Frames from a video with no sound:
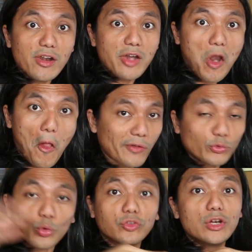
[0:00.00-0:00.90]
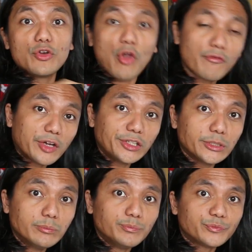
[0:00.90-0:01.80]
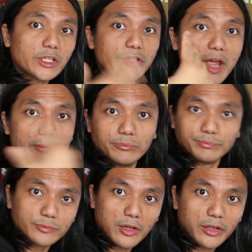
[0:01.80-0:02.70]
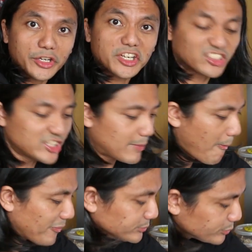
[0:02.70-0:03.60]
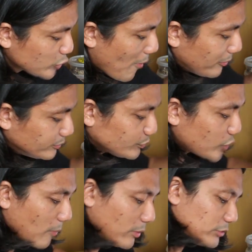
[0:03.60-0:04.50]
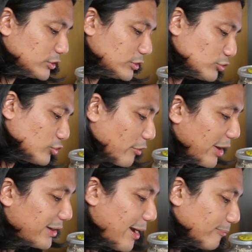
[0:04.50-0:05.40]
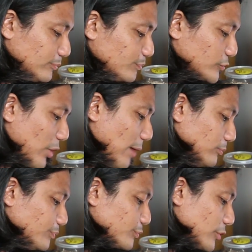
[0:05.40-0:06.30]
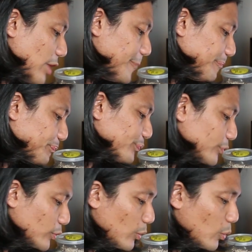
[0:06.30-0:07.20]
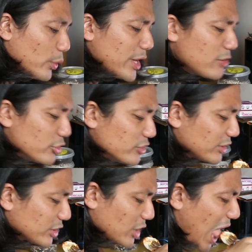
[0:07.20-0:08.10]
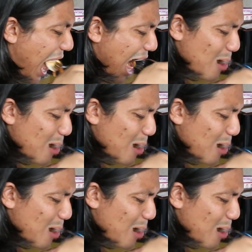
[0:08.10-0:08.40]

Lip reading: at all, totally non-violent, yet kena kecam. I think that's not right lah. Right? Now, when I wrote this article,